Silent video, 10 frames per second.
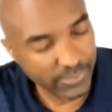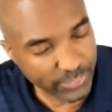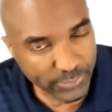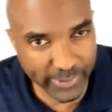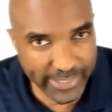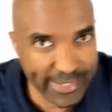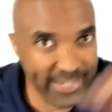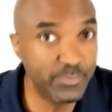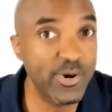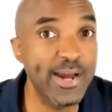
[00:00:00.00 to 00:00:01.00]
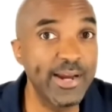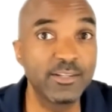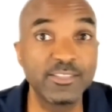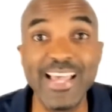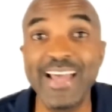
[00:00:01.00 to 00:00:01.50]
3 days prior,
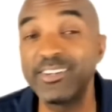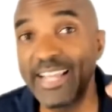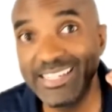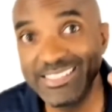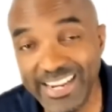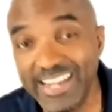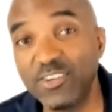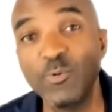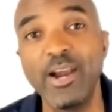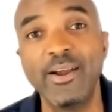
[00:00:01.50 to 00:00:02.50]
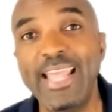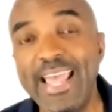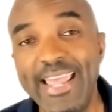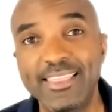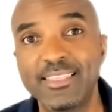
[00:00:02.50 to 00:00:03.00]
Saturday, January
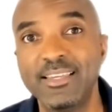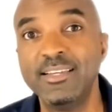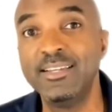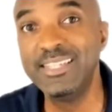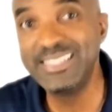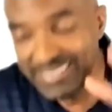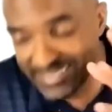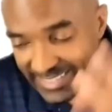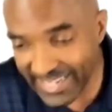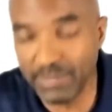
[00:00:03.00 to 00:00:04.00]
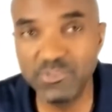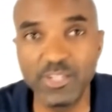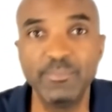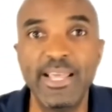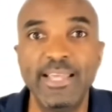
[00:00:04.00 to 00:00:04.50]
8th, same
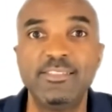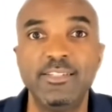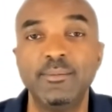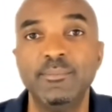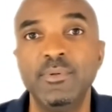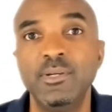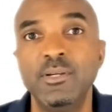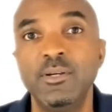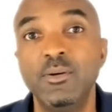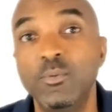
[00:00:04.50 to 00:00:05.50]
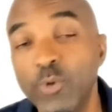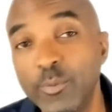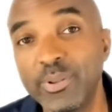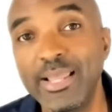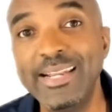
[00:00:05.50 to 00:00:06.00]
gymnasium. We're
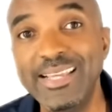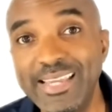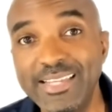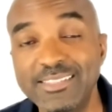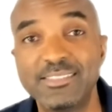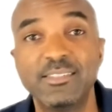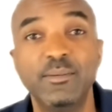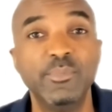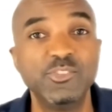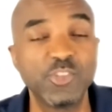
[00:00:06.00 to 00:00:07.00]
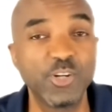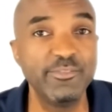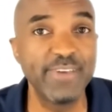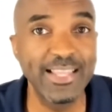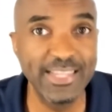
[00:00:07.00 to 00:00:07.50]
playing against Missouri
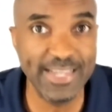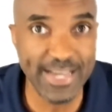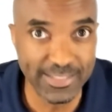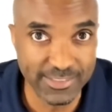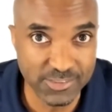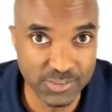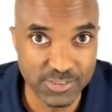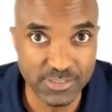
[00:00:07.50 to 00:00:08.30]
Valley College.